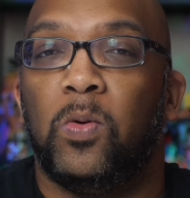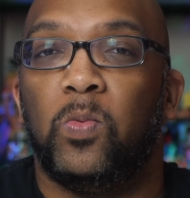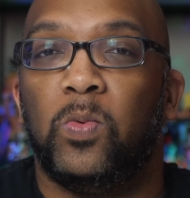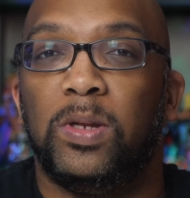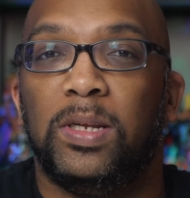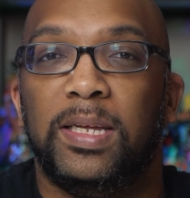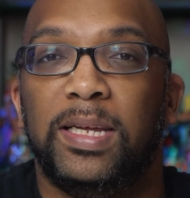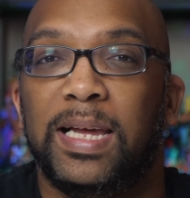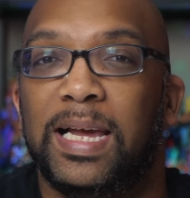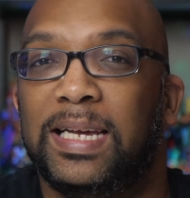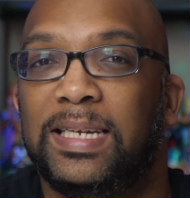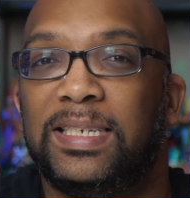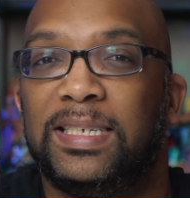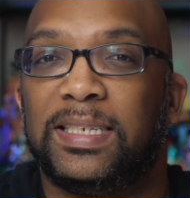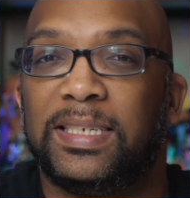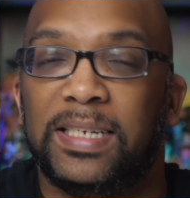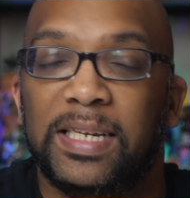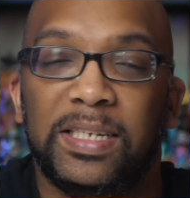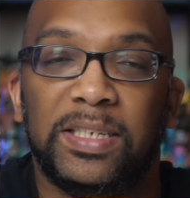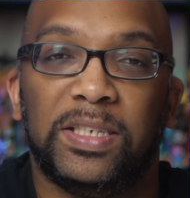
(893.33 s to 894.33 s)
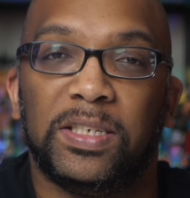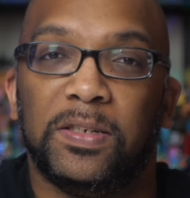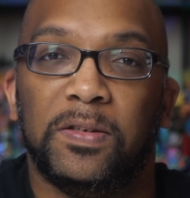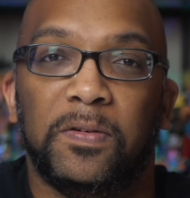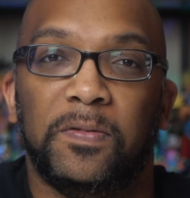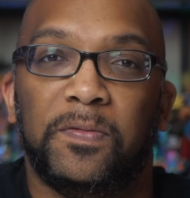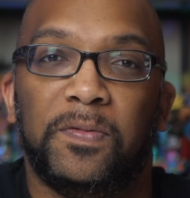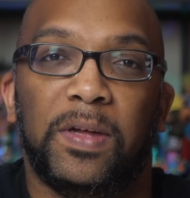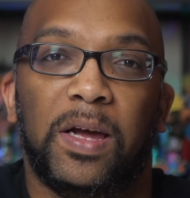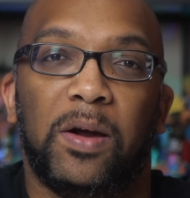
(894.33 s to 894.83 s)
really
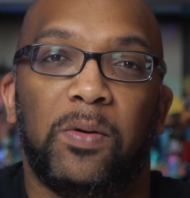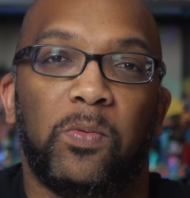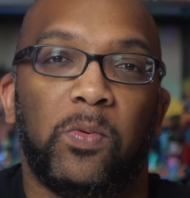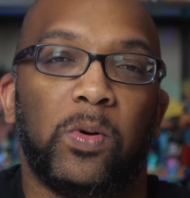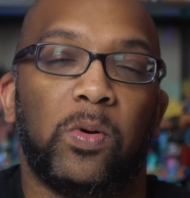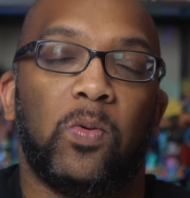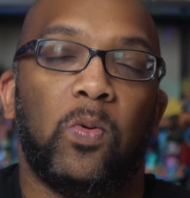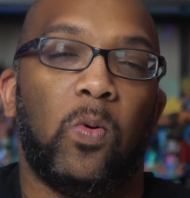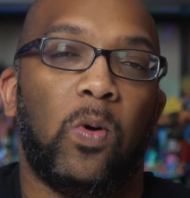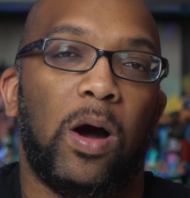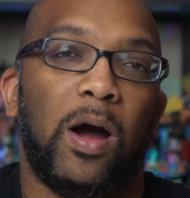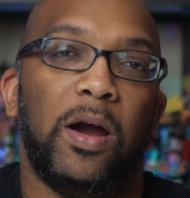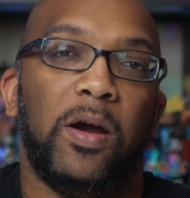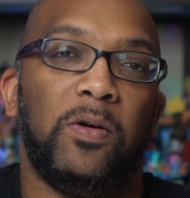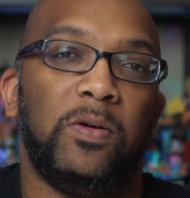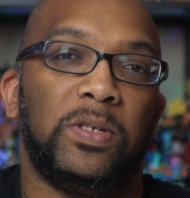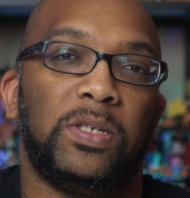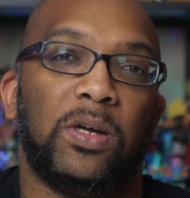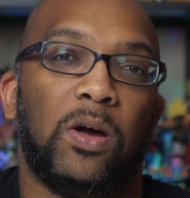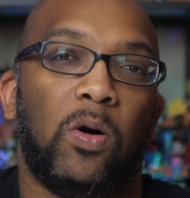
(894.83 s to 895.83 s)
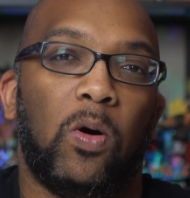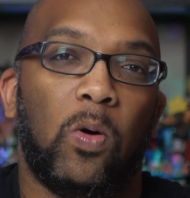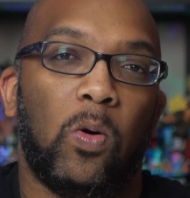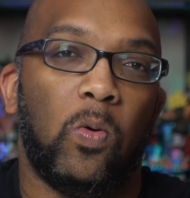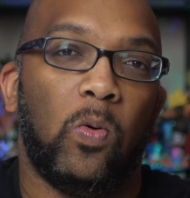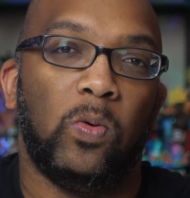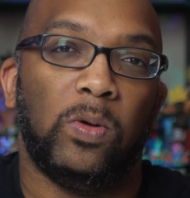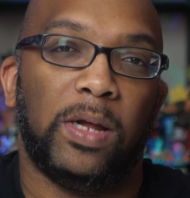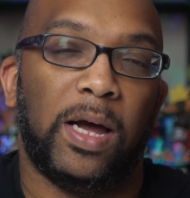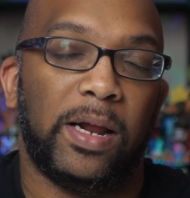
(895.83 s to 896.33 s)
extensive that requires a
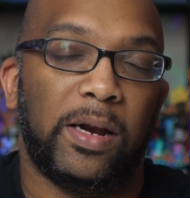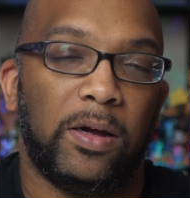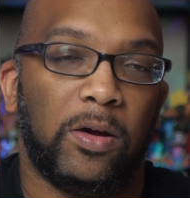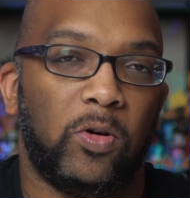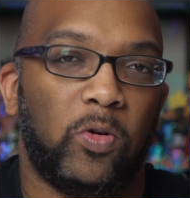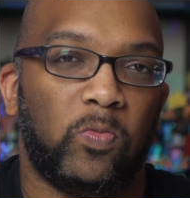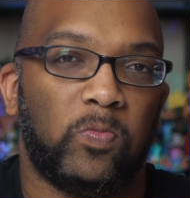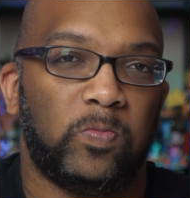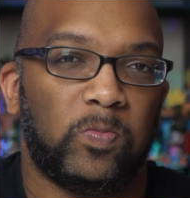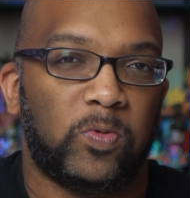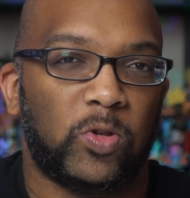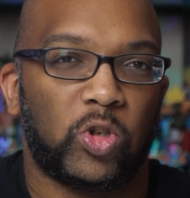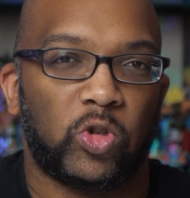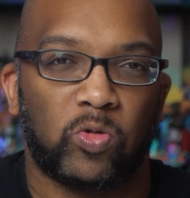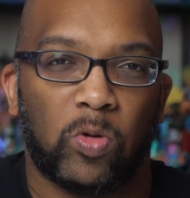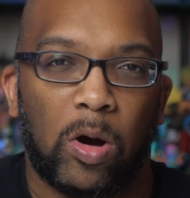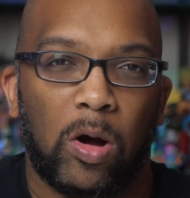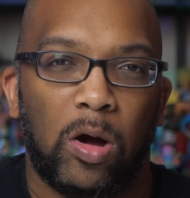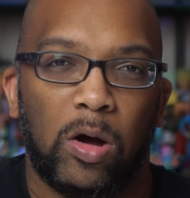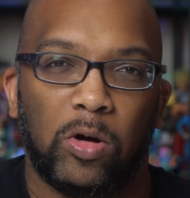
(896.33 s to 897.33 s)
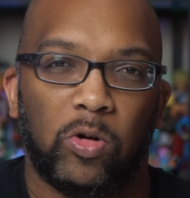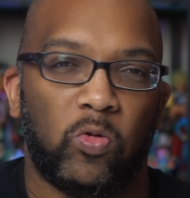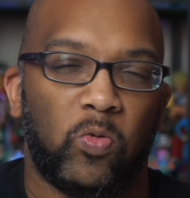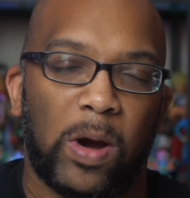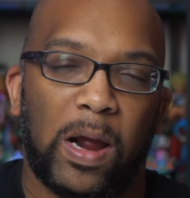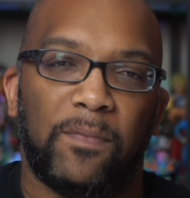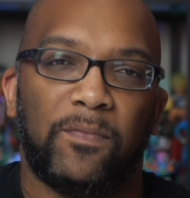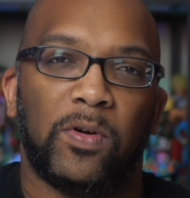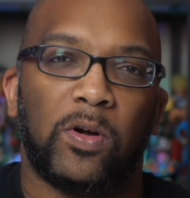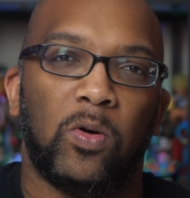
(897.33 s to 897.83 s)
whole lot of strong
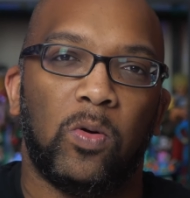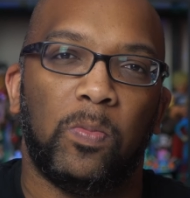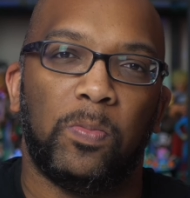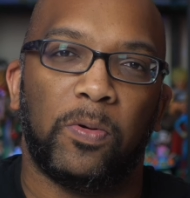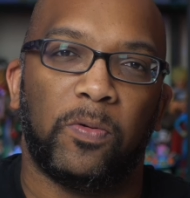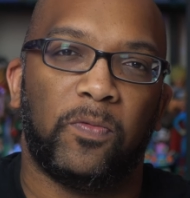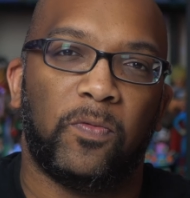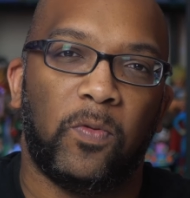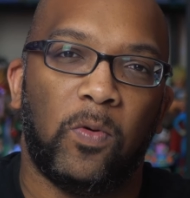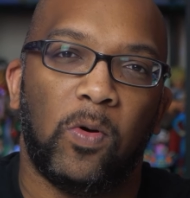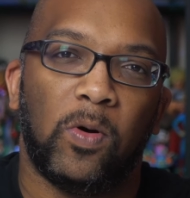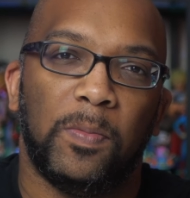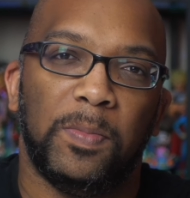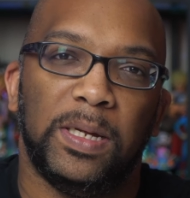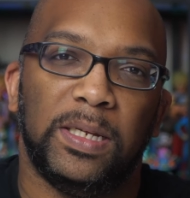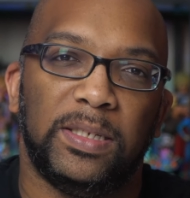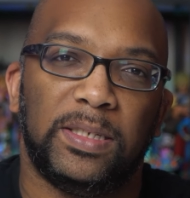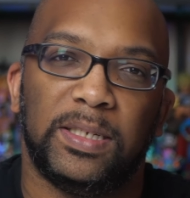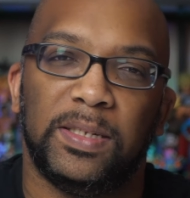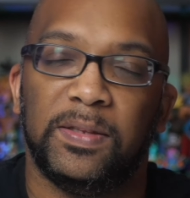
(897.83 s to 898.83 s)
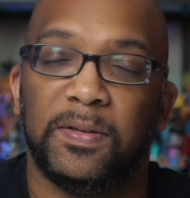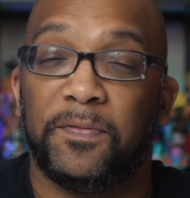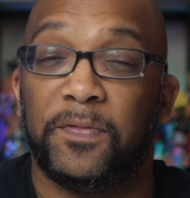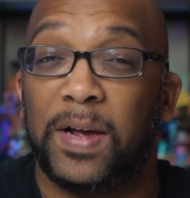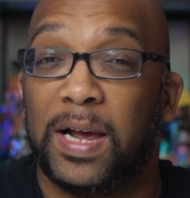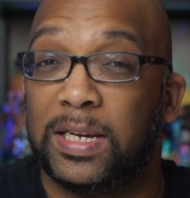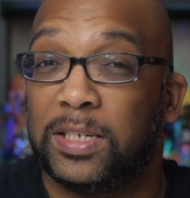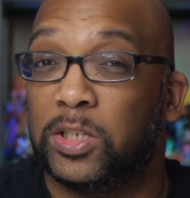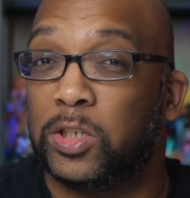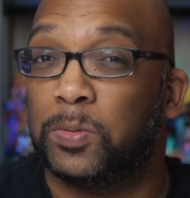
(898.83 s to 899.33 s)
graphical performance and the
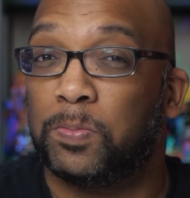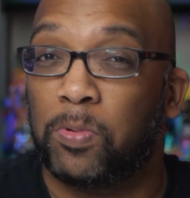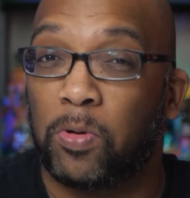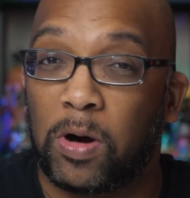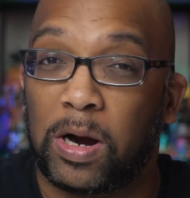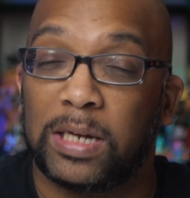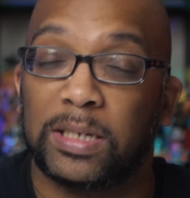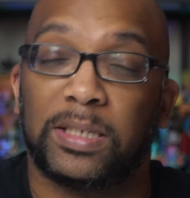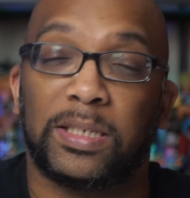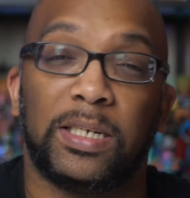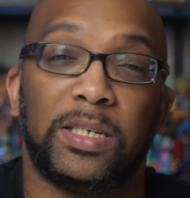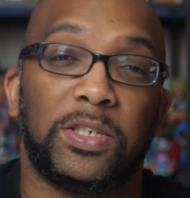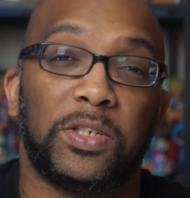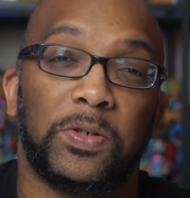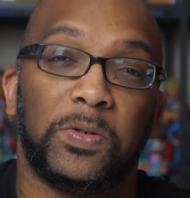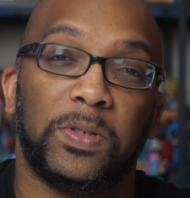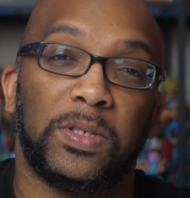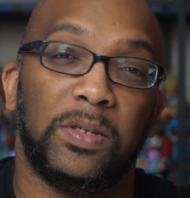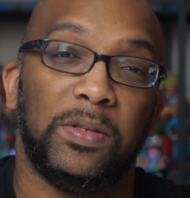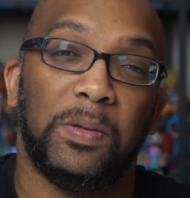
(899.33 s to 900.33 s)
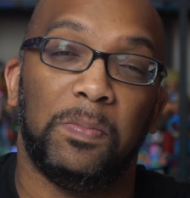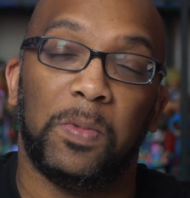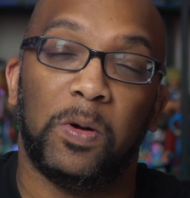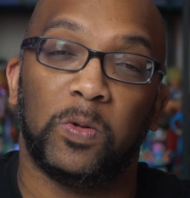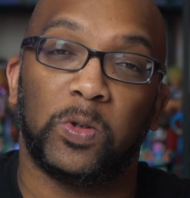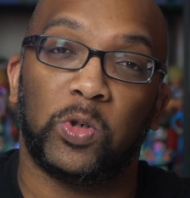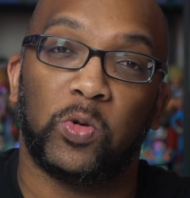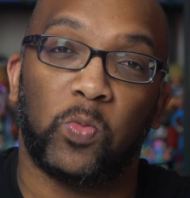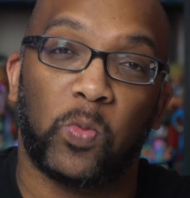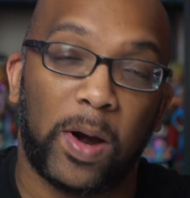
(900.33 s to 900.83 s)
fastest processors and the
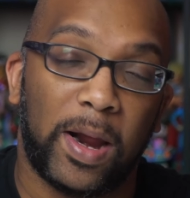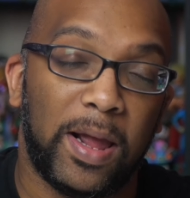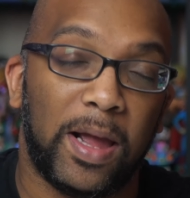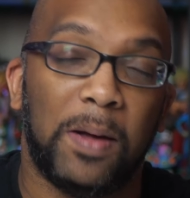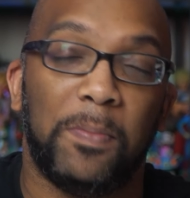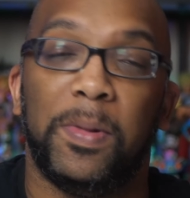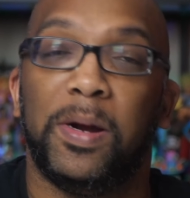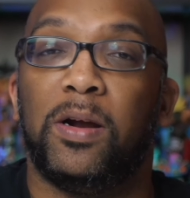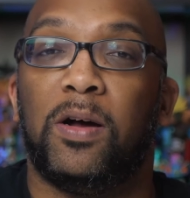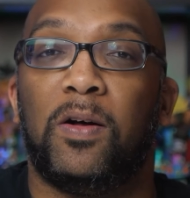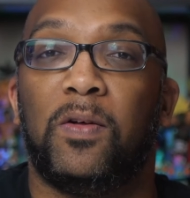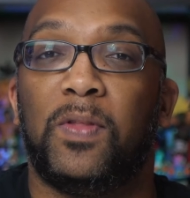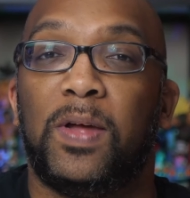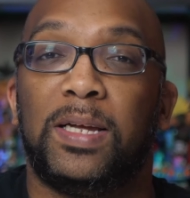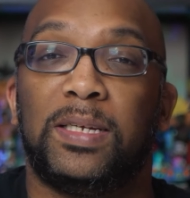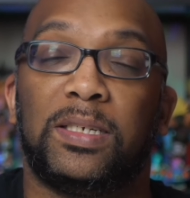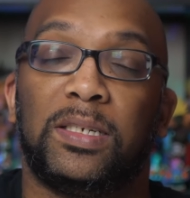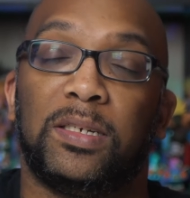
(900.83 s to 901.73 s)
most RAM and all that